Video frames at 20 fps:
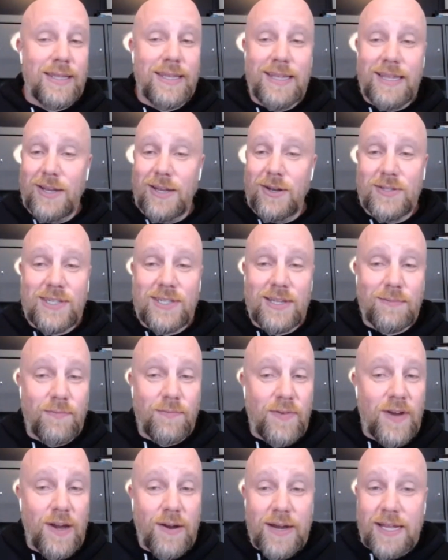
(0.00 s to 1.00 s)
it's a
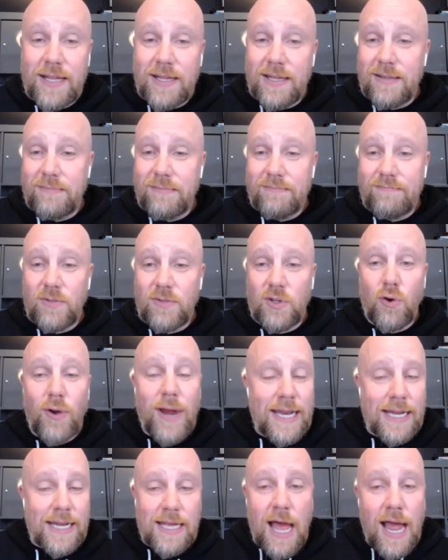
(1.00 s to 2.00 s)
very
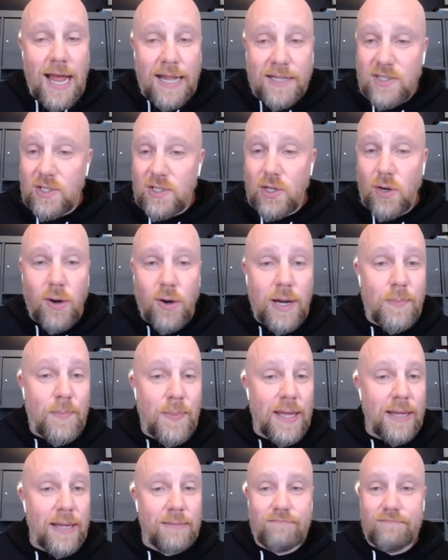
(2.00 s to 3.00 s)
great God story,
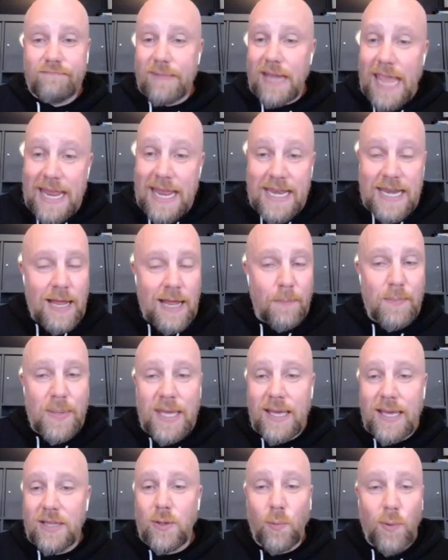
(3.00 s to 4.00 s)
but ended up
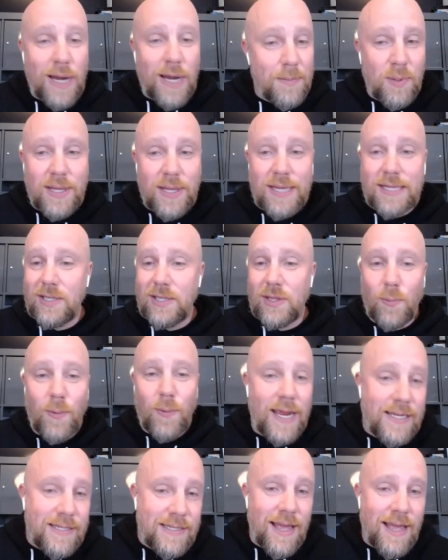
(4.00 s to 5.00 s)
being at the right place at the
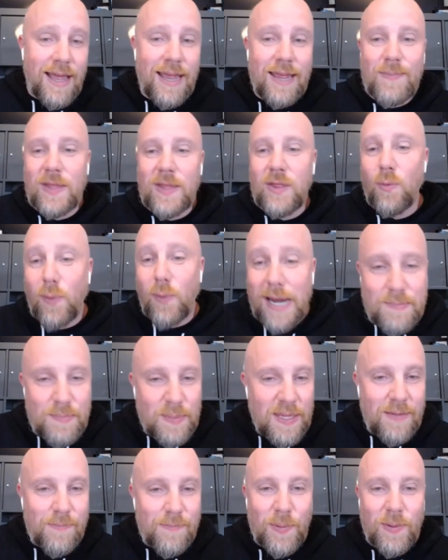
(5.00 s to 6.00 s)
right time and the right
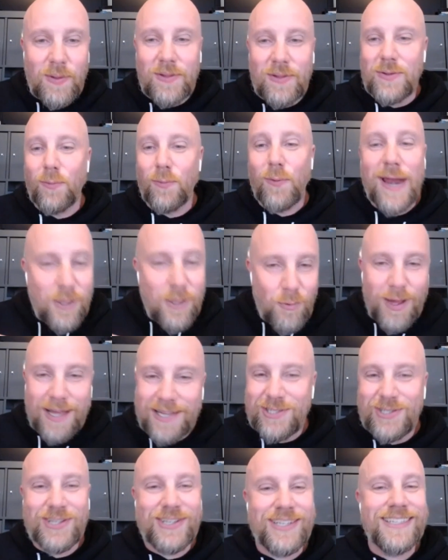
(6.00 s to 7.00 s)
people and the right
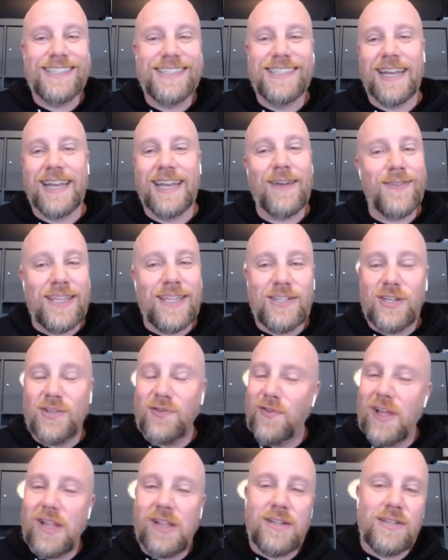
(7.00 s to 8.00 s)
questions, and everything
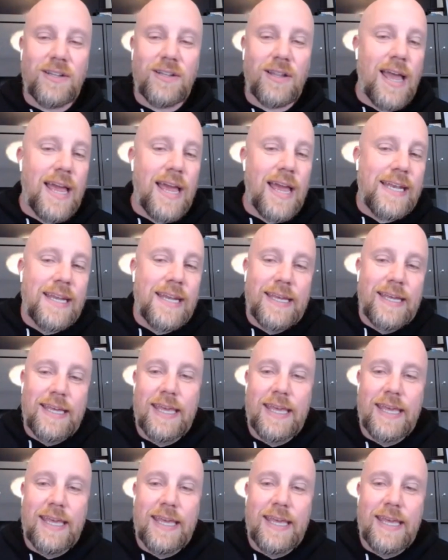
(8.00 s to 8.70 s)
just fell into line,